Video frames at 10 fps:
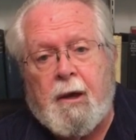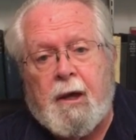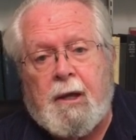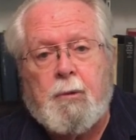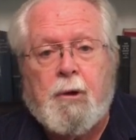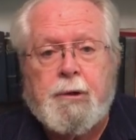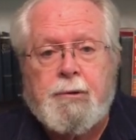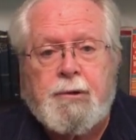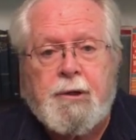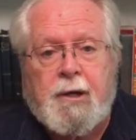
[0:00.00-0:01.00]
Anyone who
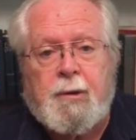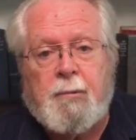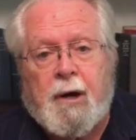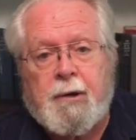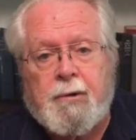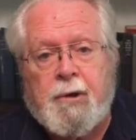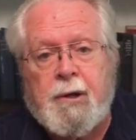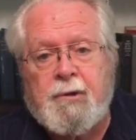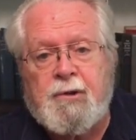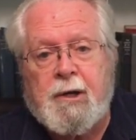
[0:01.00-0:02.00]
studied modern
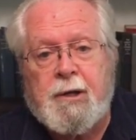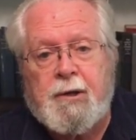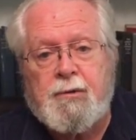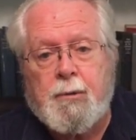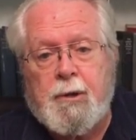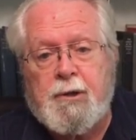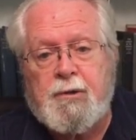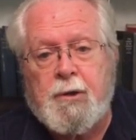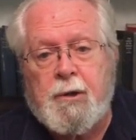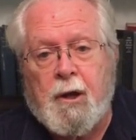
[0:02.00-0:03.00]
Chinese
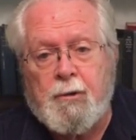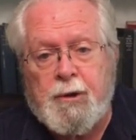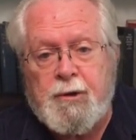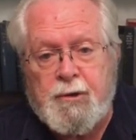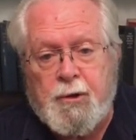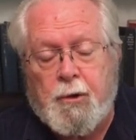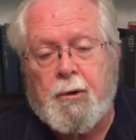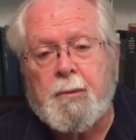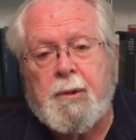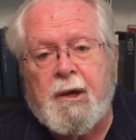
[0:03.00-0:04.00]
religion know this
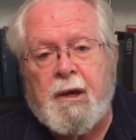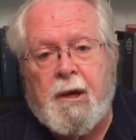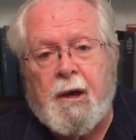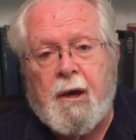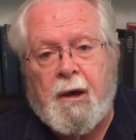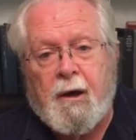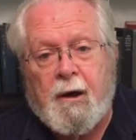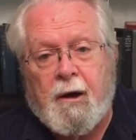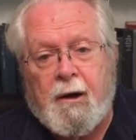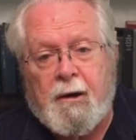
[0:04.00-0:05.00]
term.
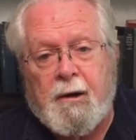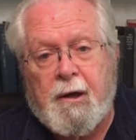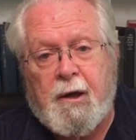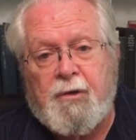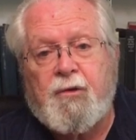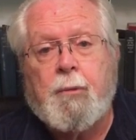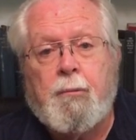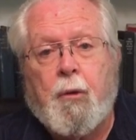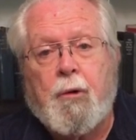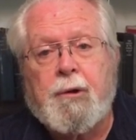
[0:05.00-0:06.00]
It's
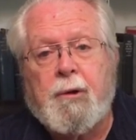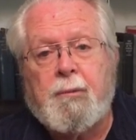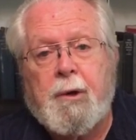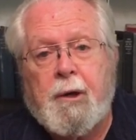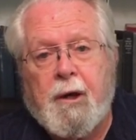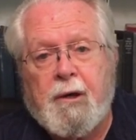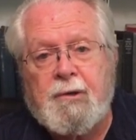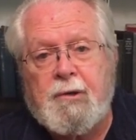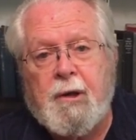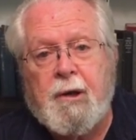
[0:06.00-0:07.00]
important
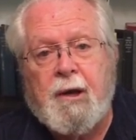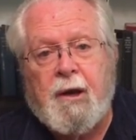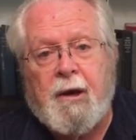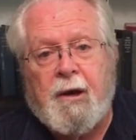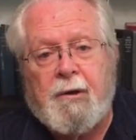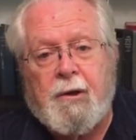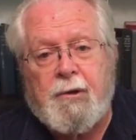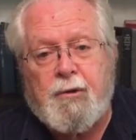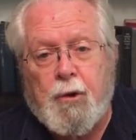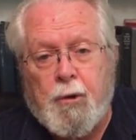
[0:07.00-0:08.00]
because the
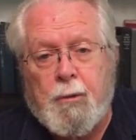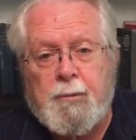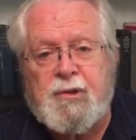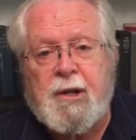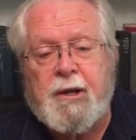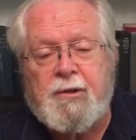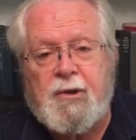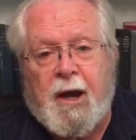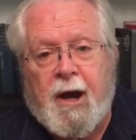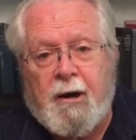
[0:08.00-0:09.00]
term Xie
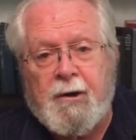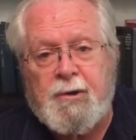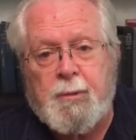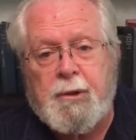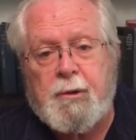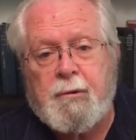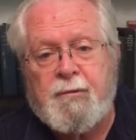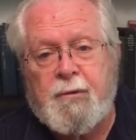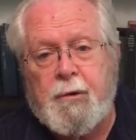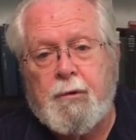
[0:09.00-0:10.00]
Jiao has been
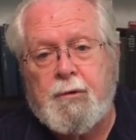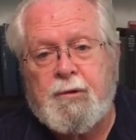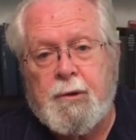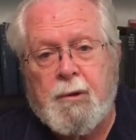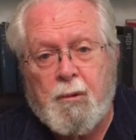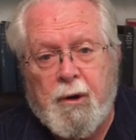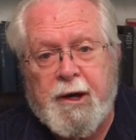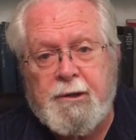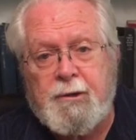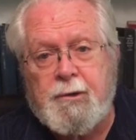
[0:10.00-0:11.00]
confused
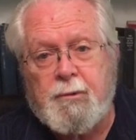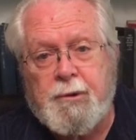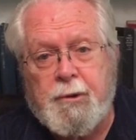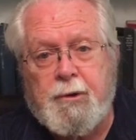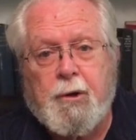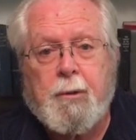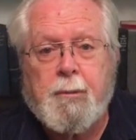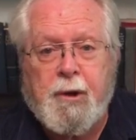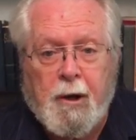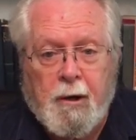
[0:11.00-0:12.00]
West with the term
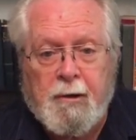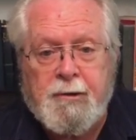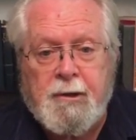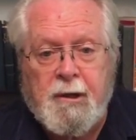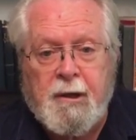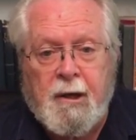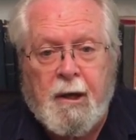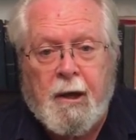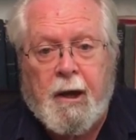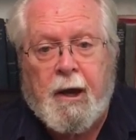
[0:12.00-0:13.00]
cult.
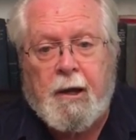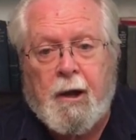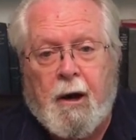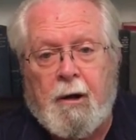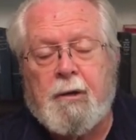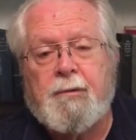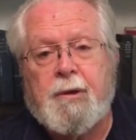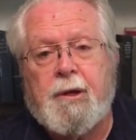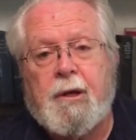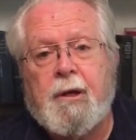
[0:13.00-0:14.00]
And all of
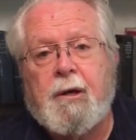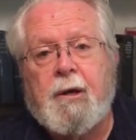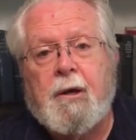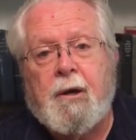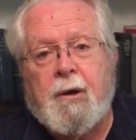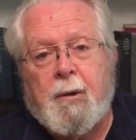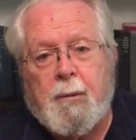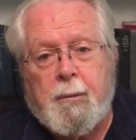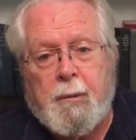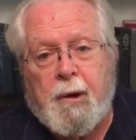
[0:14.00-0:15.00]
the
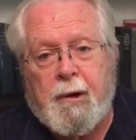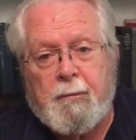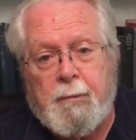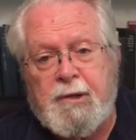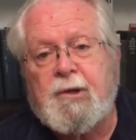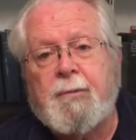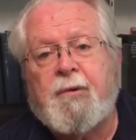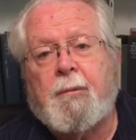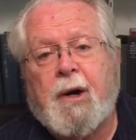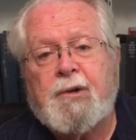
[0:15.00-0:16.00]

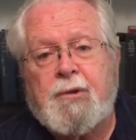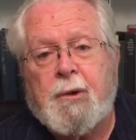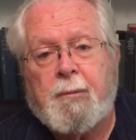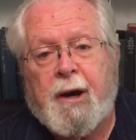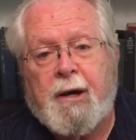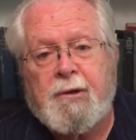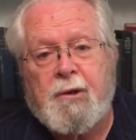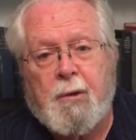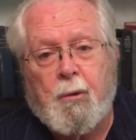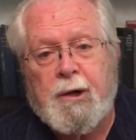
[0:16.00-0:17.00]
misinformation about
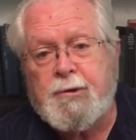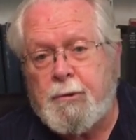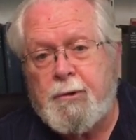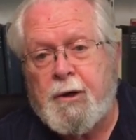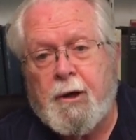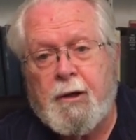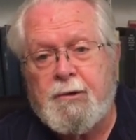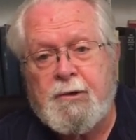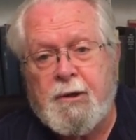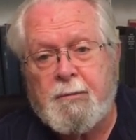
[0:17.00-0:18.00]
Western
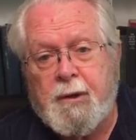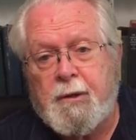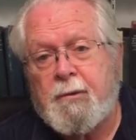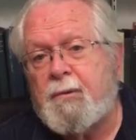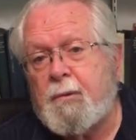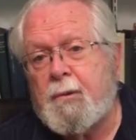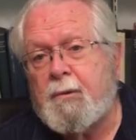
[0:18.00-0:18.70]
cults have been